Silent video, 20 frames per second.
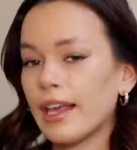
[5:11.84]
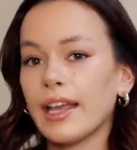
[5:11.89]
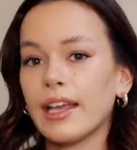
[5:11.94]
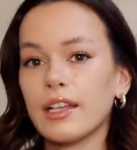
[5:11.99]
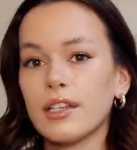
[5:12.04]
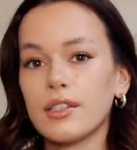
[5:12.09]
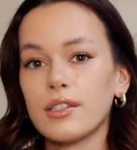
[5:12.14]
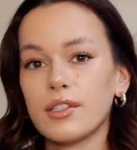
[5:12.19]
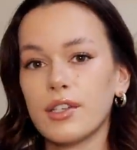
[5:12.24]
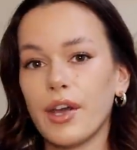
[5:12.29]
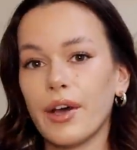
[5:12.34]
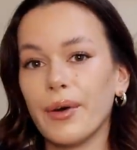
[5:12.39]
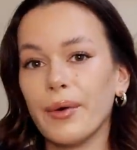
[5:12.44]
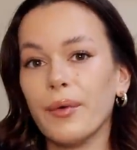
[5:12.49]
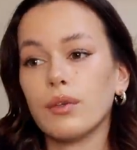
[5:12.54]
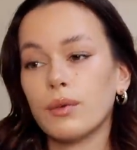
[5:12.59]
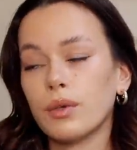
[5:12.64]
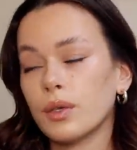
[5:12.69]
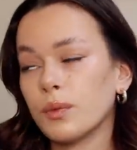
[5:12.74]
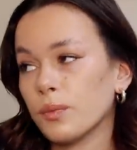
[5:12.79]
leg, so
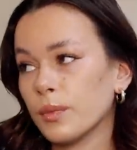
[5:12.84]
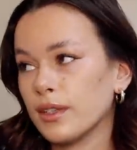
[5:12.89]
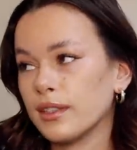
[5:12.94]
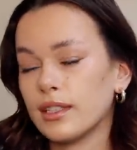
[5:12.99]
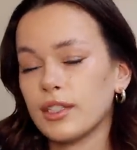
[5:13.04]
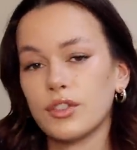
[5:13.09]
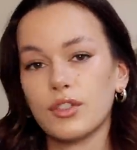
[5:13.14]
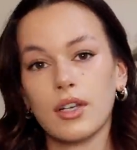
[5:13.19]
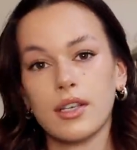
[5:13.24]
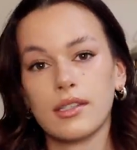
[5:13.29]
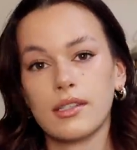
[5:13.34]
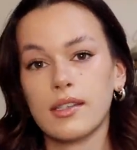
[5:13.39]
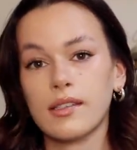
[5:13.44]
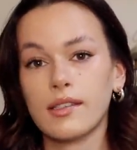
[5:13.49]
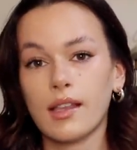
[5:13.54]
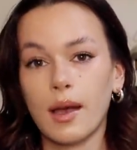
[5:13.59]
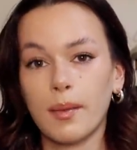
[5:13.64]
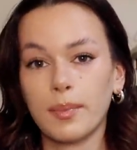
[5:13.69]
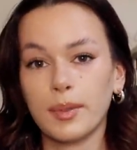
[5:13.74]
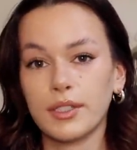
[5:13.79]
you can really dress
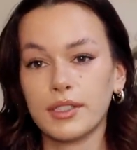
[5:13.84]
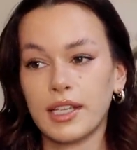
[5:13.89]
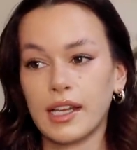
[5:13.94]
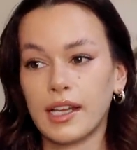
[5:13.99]
these up or